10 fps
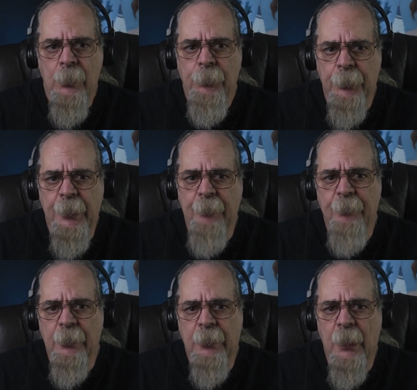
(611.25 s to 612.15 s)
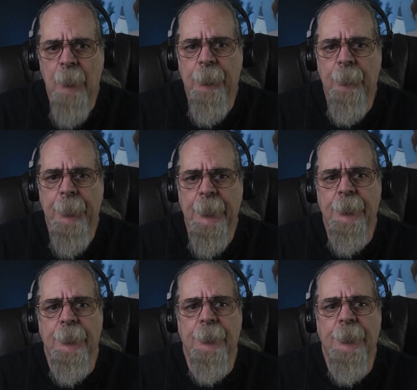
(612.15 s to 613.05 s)
You're given a couple
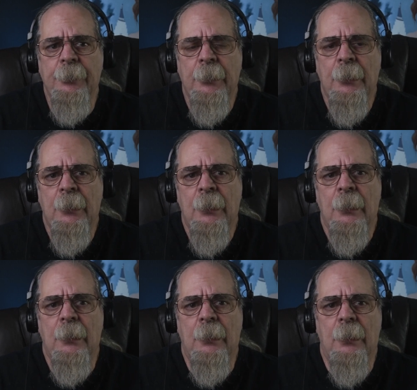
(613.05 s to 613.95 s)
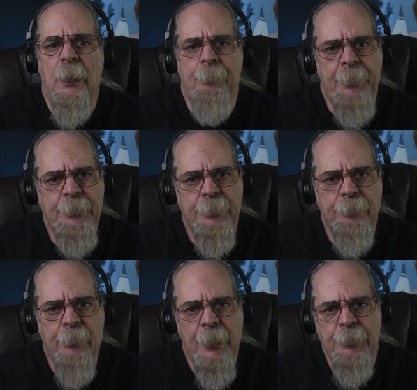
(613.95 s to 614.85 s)
pencils, a piece of
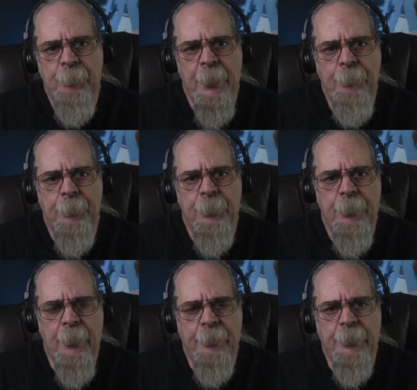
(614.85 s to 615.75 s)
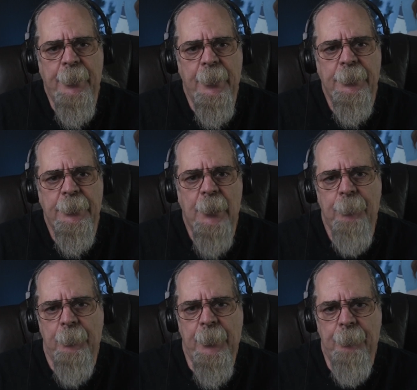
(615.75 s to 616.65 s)
scratch paper, and the test
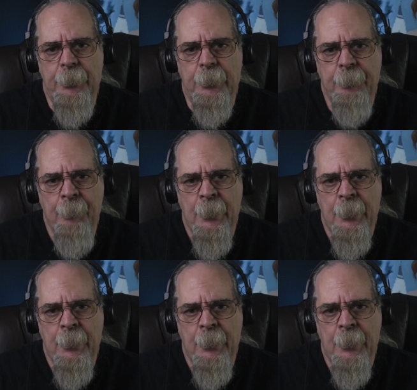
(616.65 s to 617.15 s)
supplement book.